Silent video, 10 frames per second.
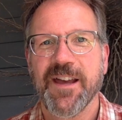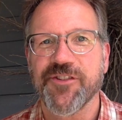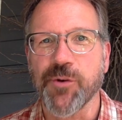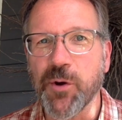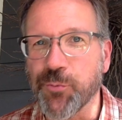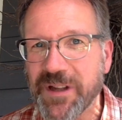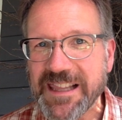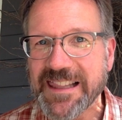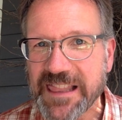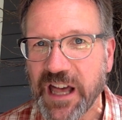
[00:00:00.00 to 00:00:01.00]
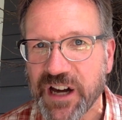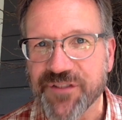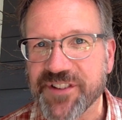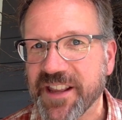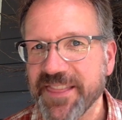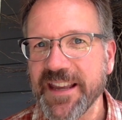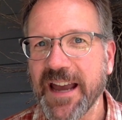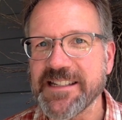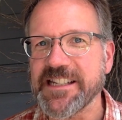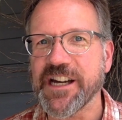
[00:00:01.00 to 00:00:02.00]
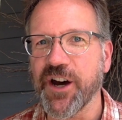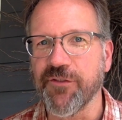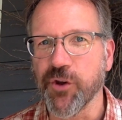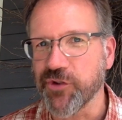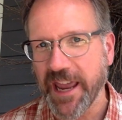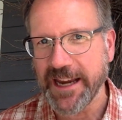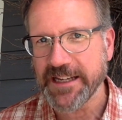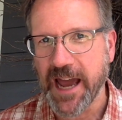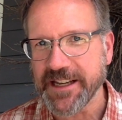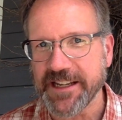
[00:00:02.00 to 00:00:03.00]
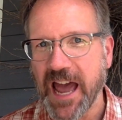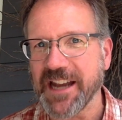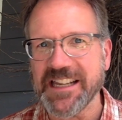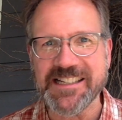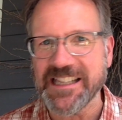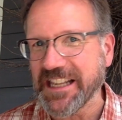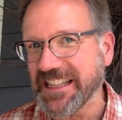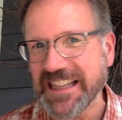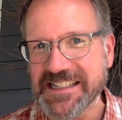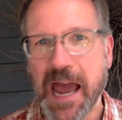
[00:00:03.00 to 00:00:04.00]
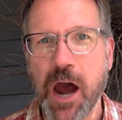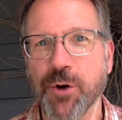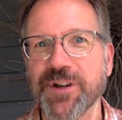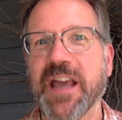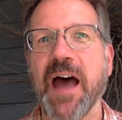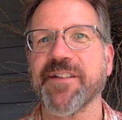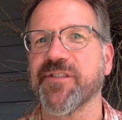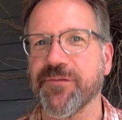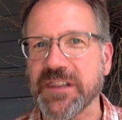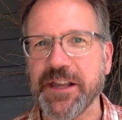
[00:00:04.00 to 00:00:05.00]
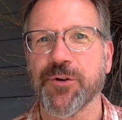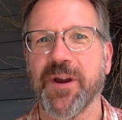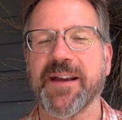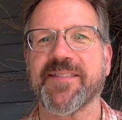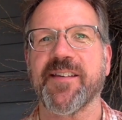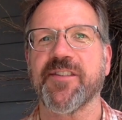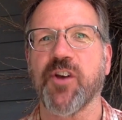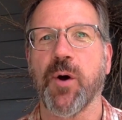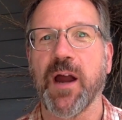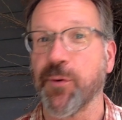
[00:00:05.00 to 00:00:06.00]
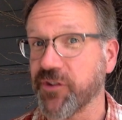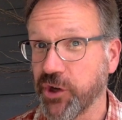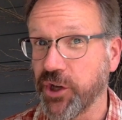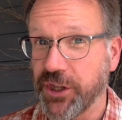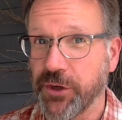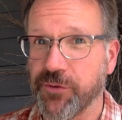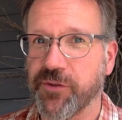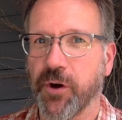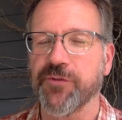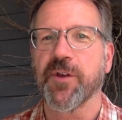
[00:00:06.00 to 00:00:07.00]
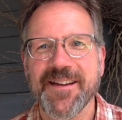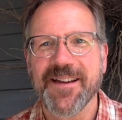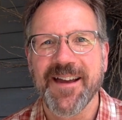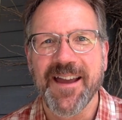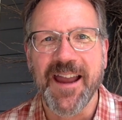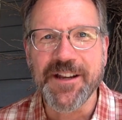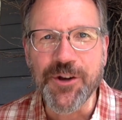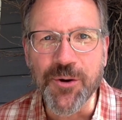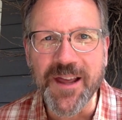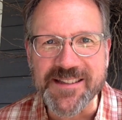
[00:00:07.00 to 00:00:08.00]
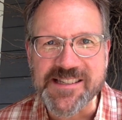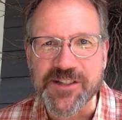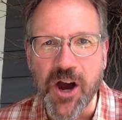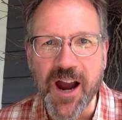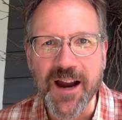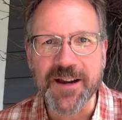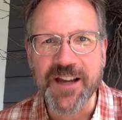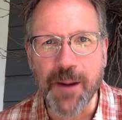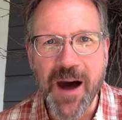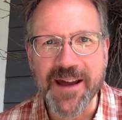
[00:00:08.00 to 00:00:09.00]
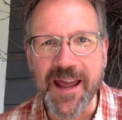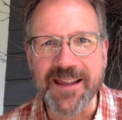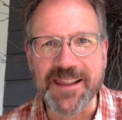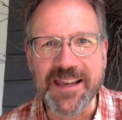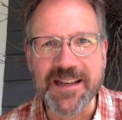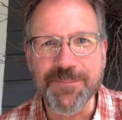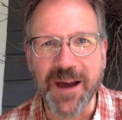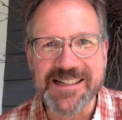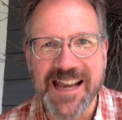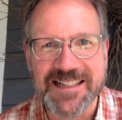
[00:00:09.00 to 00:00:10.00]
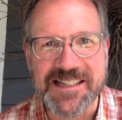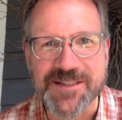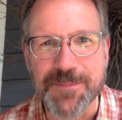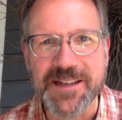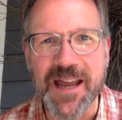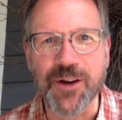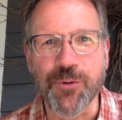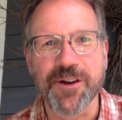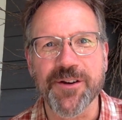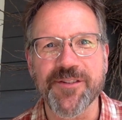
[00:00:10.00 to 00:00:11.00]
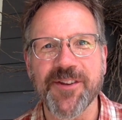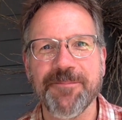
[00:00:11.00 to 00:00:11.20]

So I really loved the idea of those hey nani nani dilly dilly down kinds of lyrics, so I was gonna use those. And you know that song, Come On Eileen, by Dexy's Midnight Runners?